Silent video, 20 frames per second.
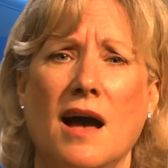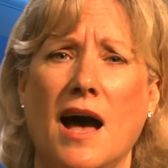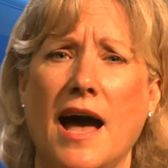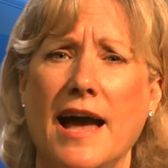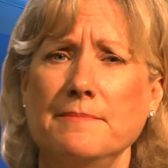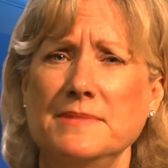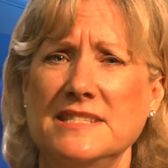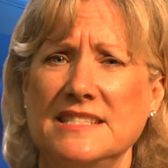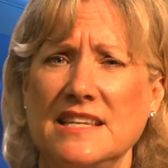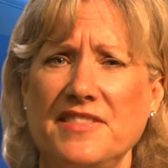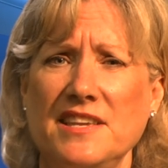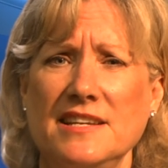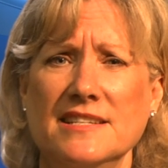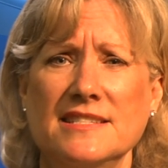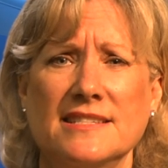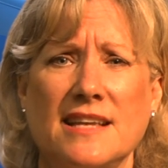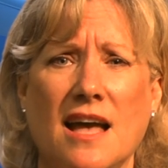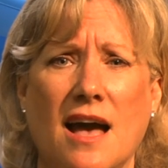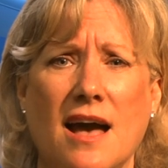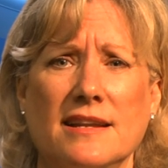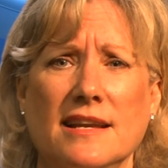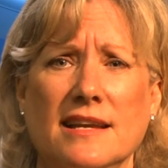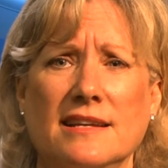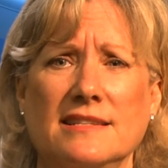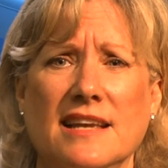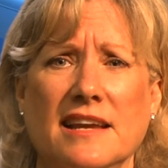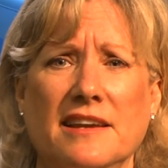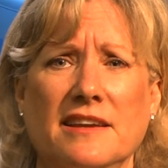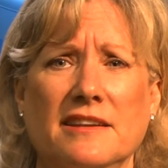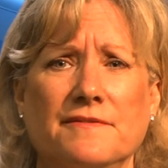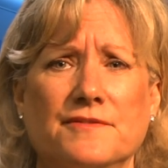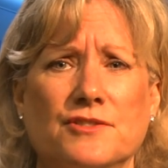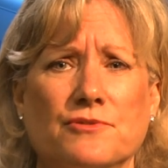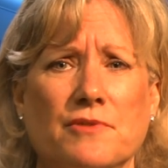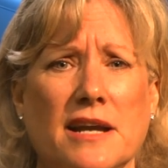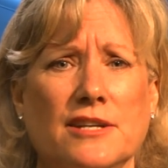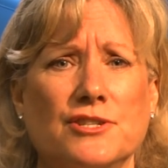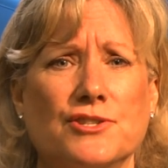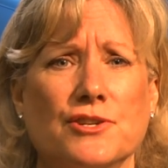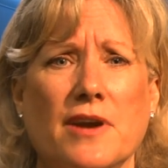I'm Cynthia Scott, Executive
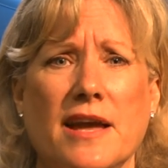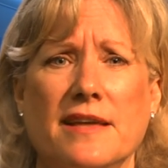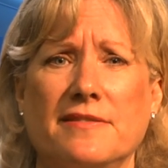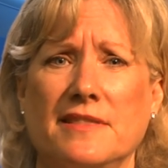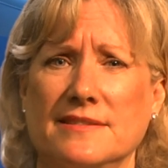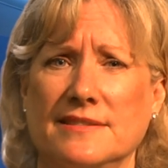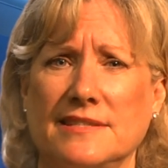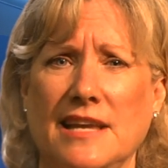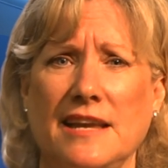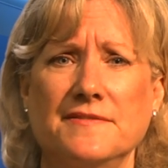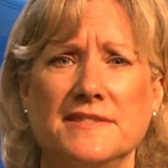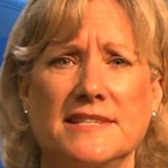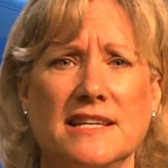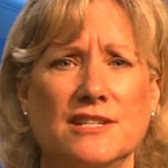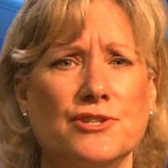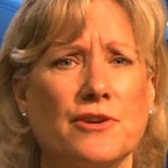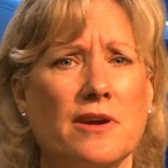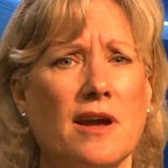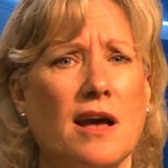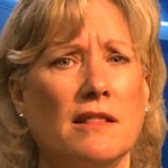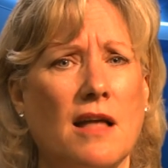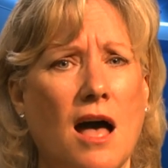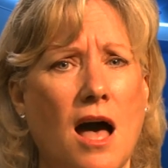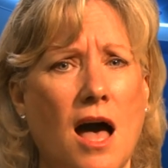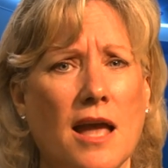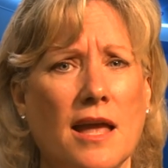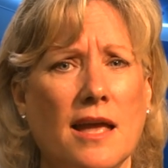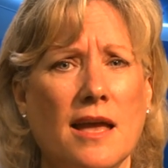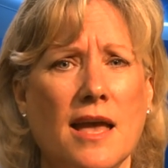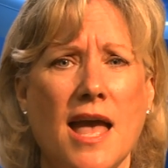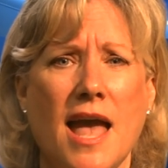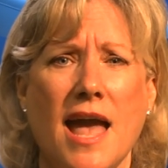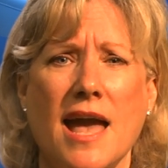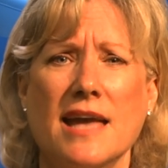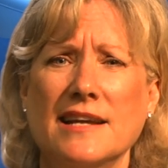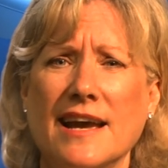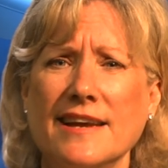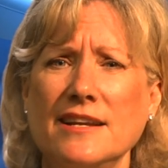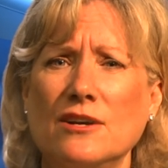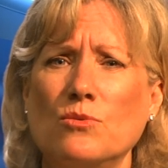Director at the Safe Center L I, and
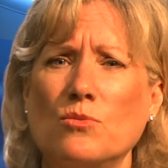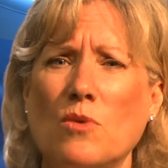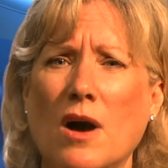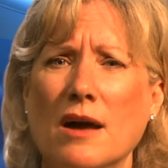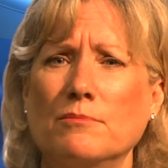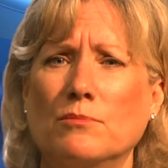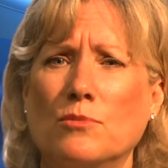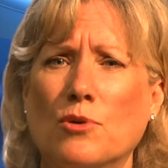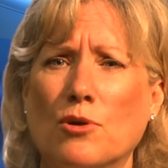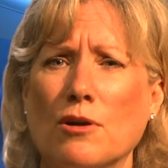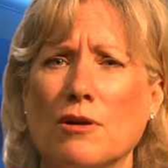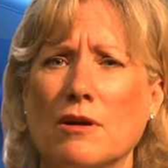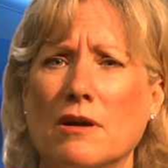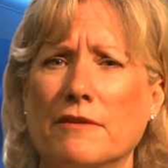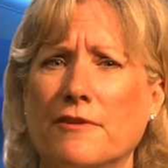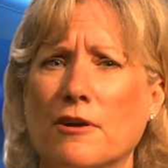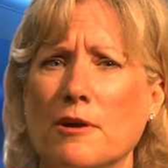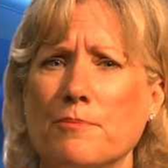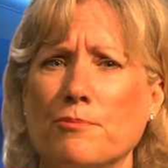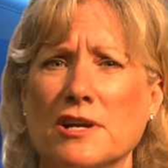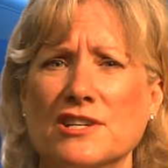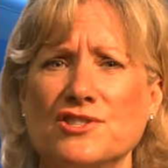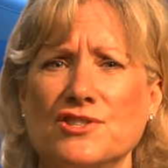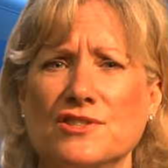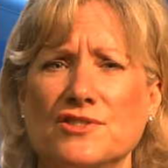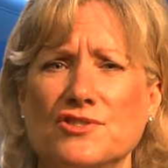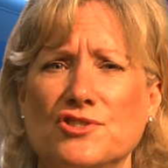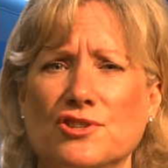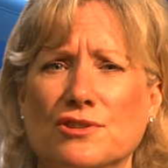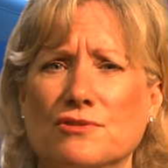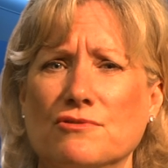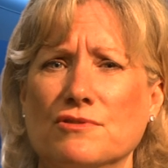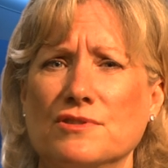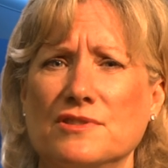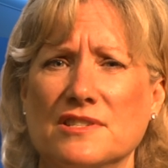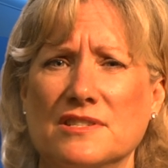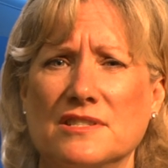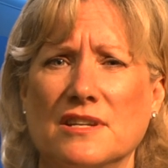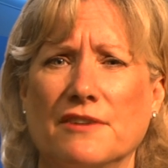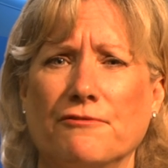I don't want more of our precious children to
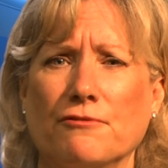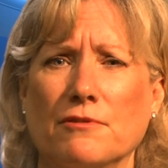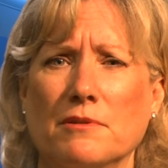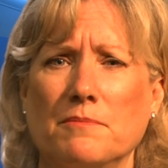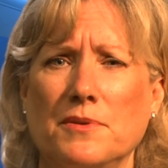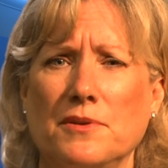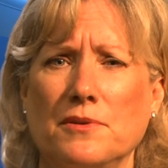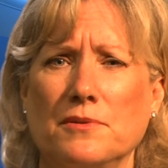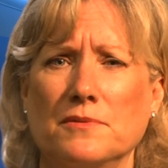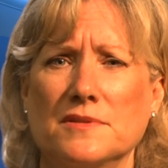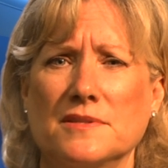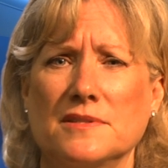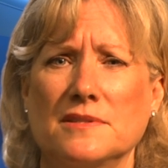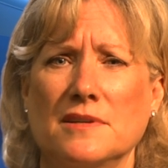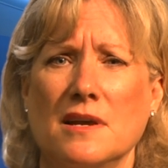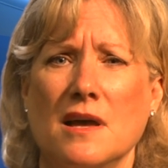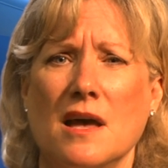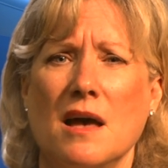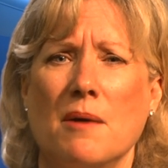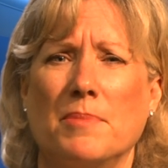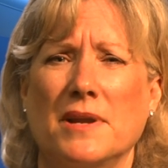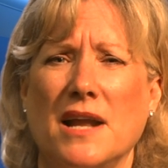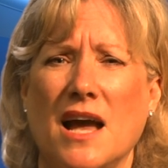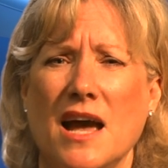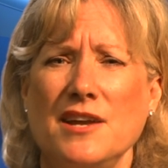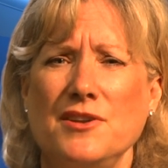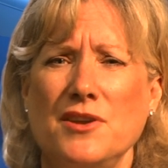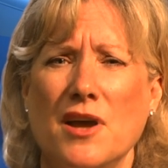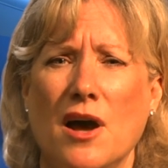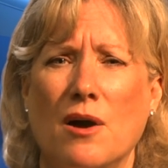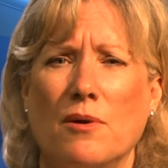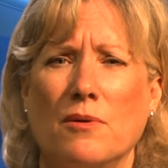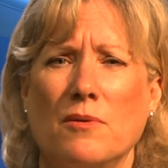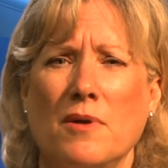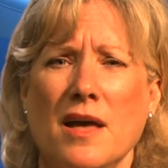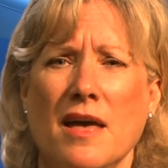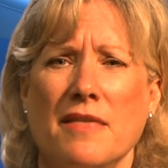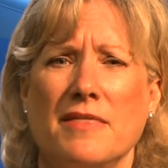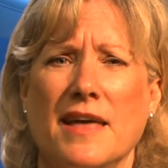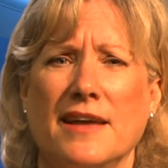suffer abuse. But I know
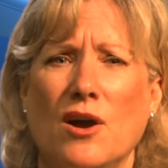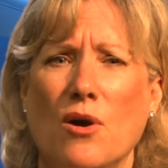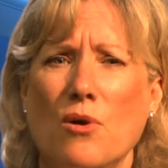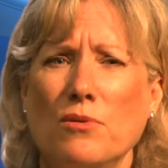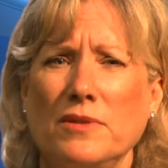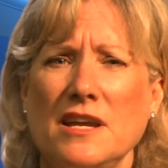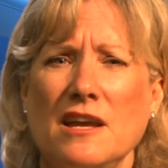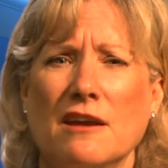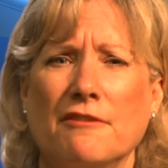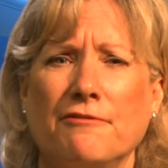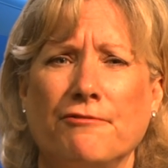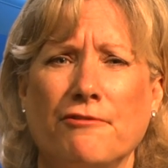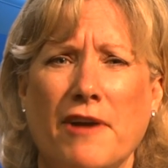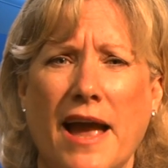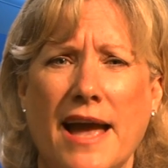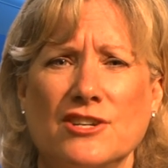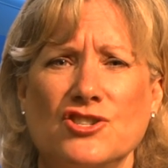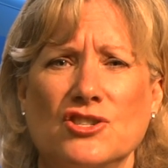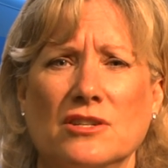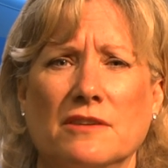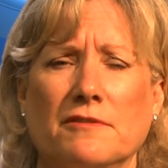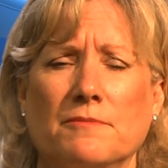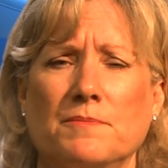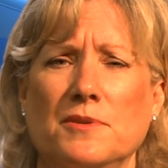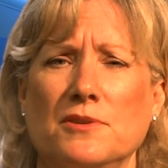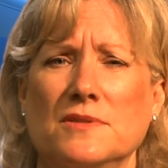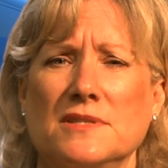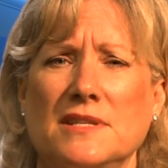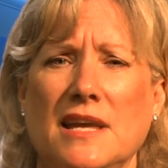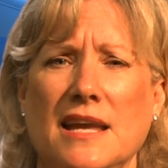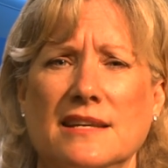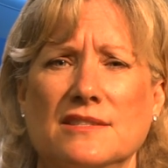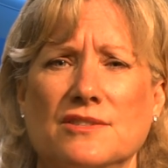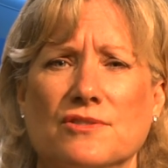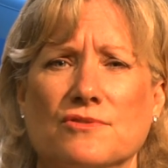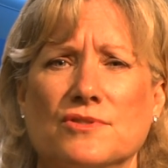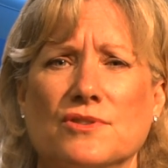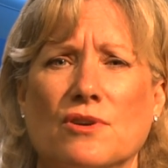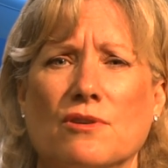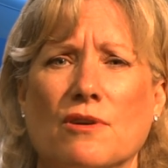that only a fraction of abuse
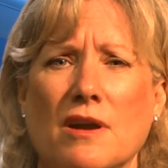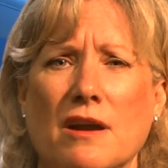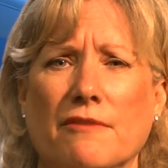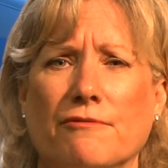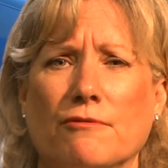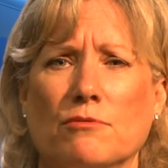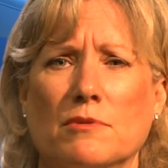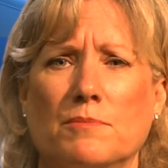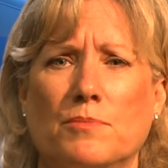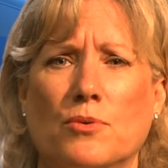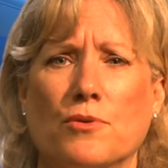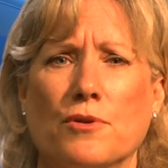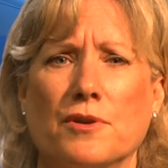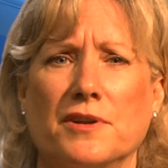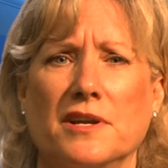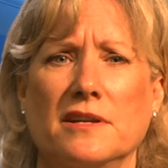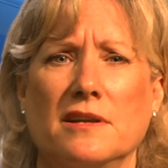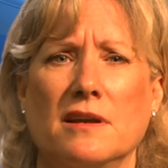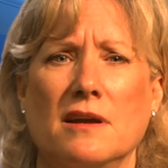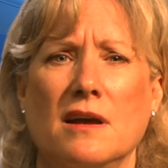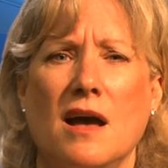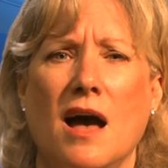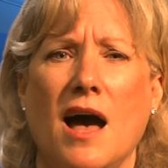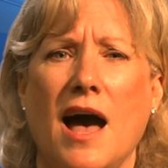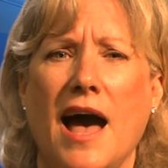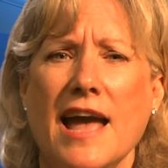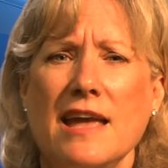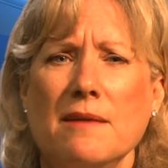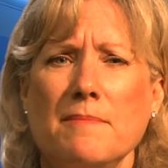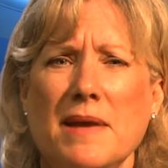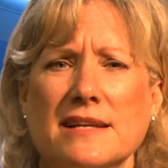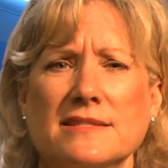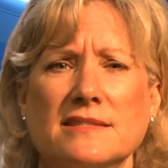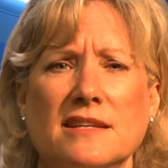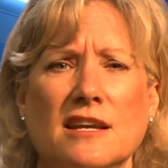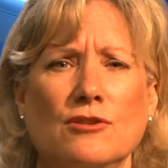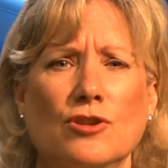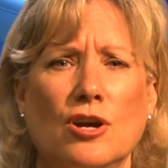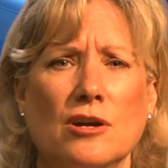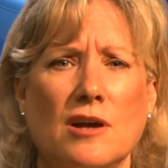cases are ever reported. I am
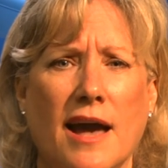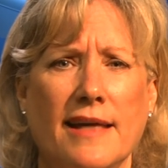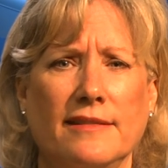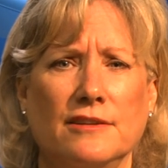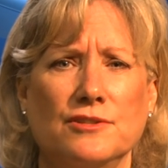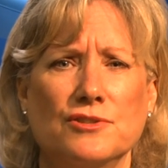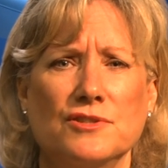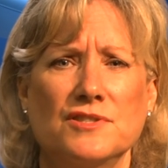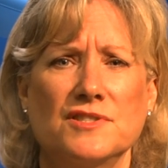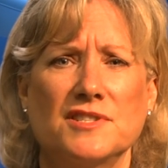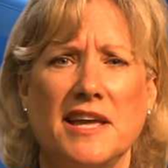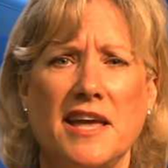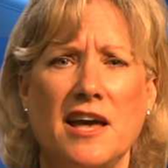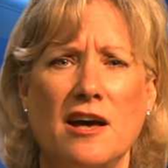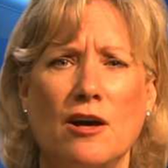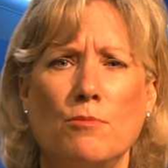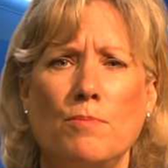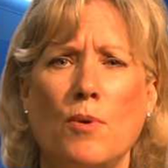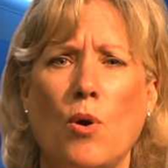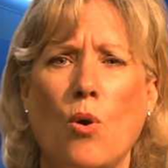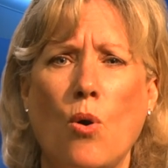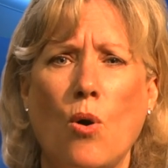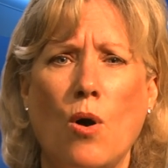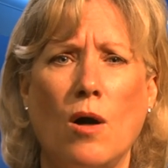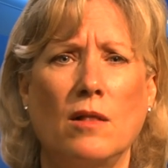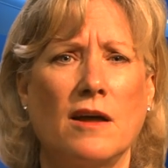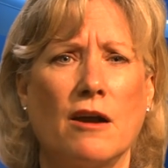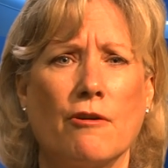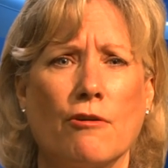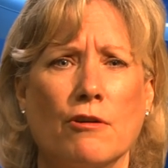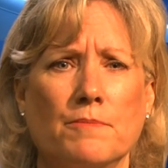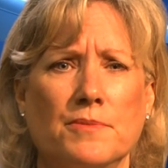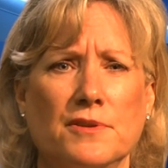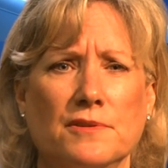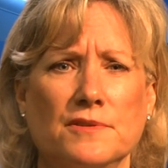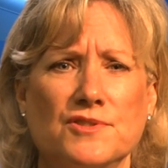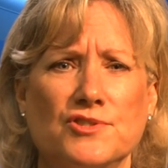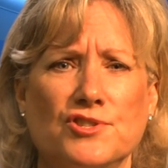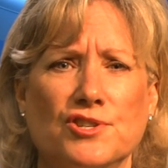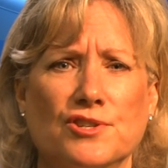asking Long Islanders to help all our
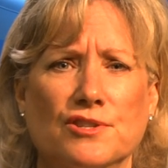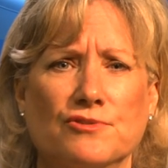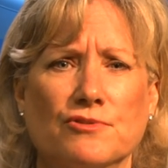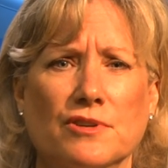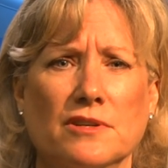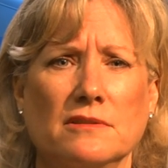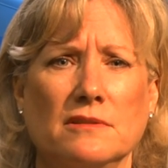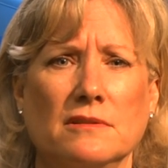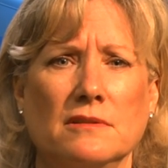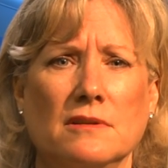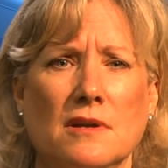abused children.